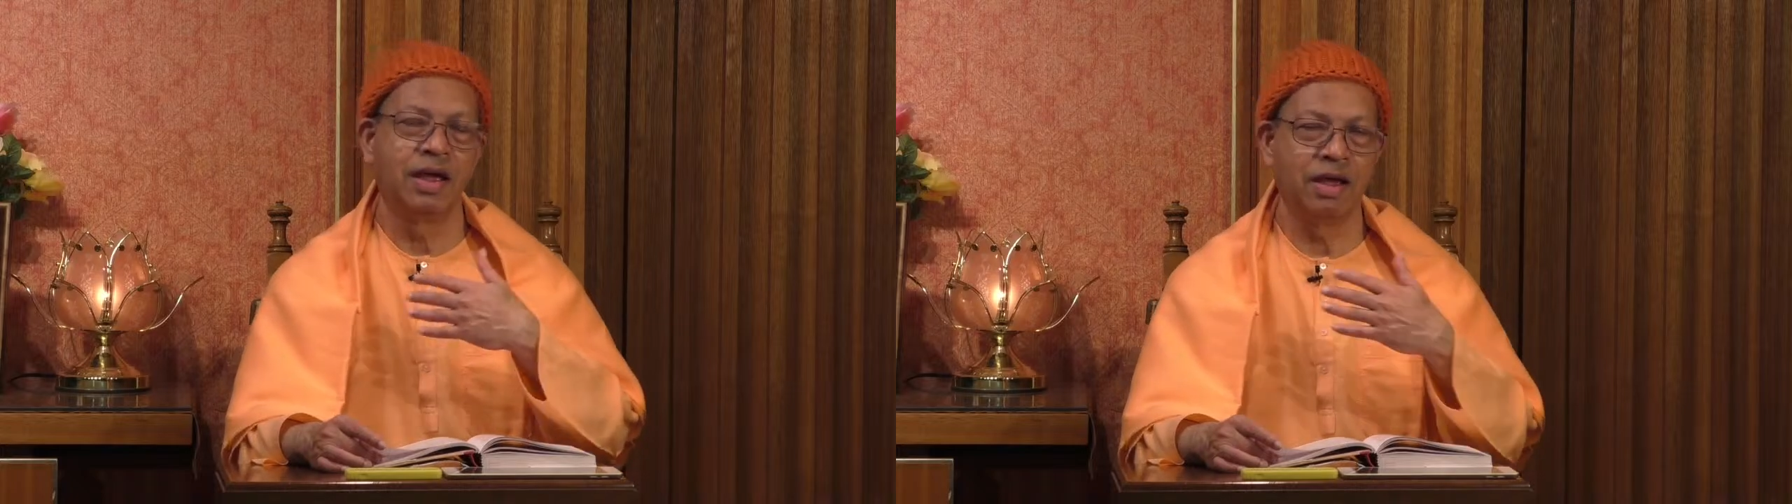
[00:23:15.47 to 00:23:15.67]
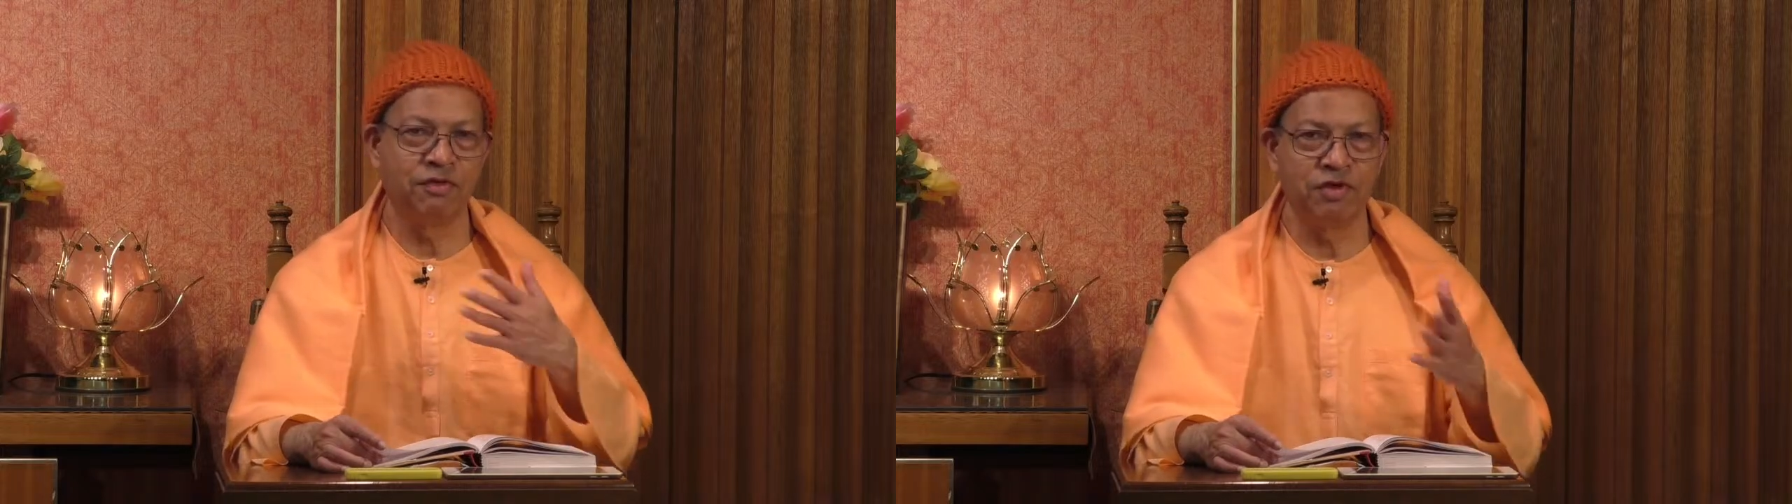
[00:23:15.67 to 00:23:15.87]

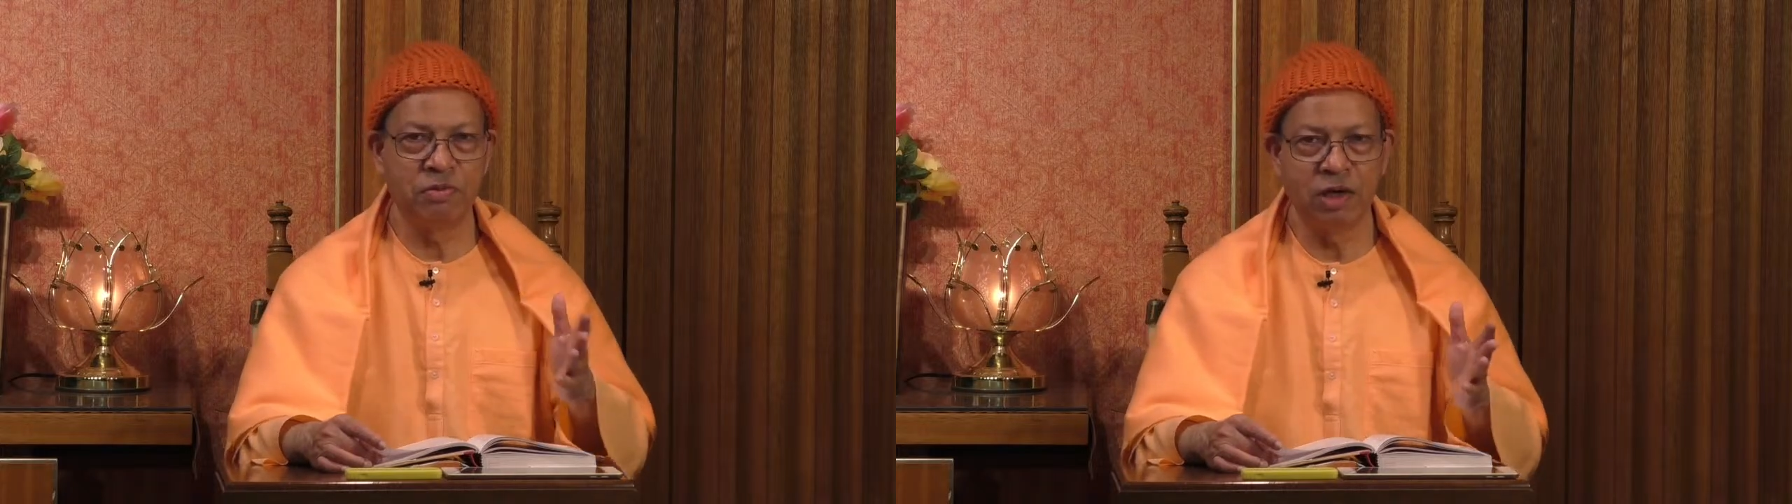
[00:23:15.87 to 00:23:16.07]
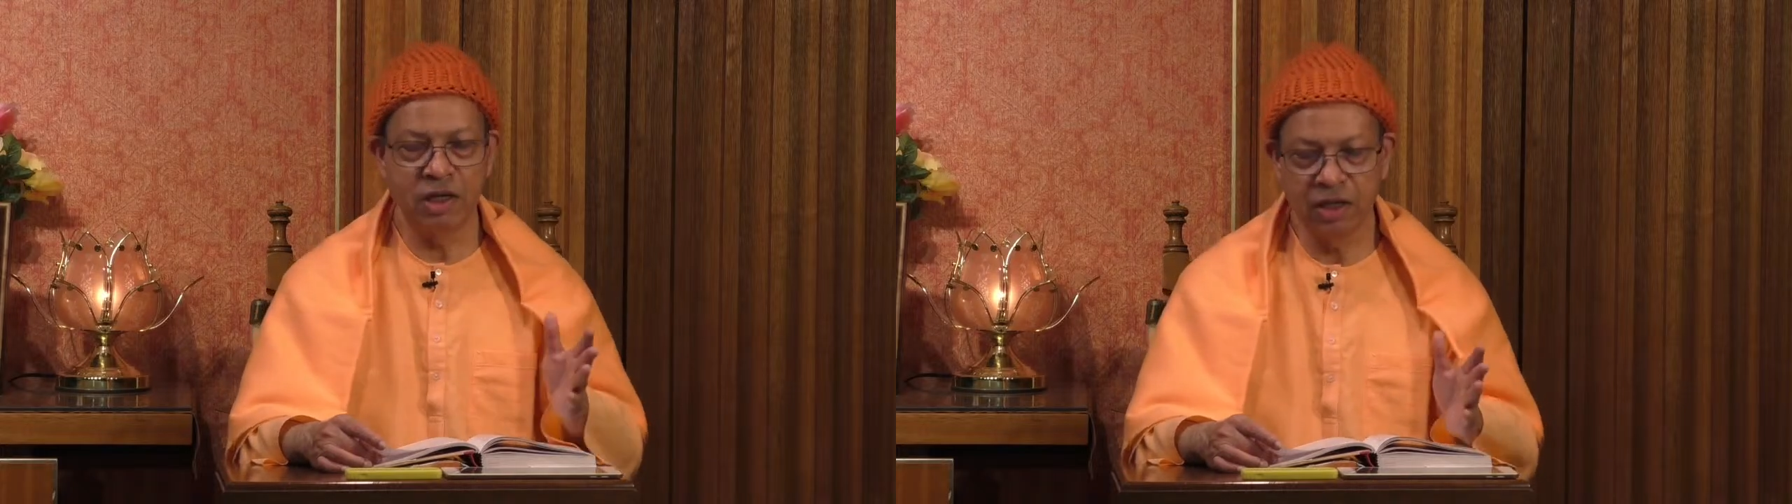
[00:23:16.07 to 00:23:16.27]

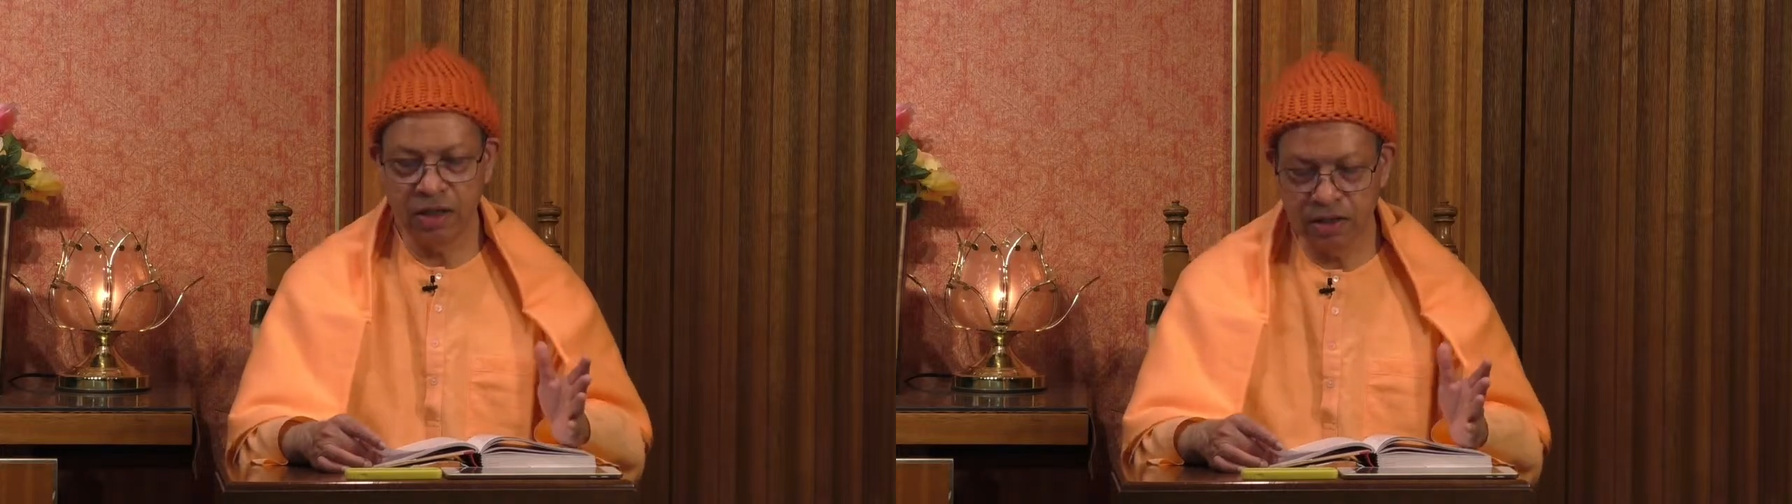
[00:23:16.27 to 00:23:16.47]
everybody.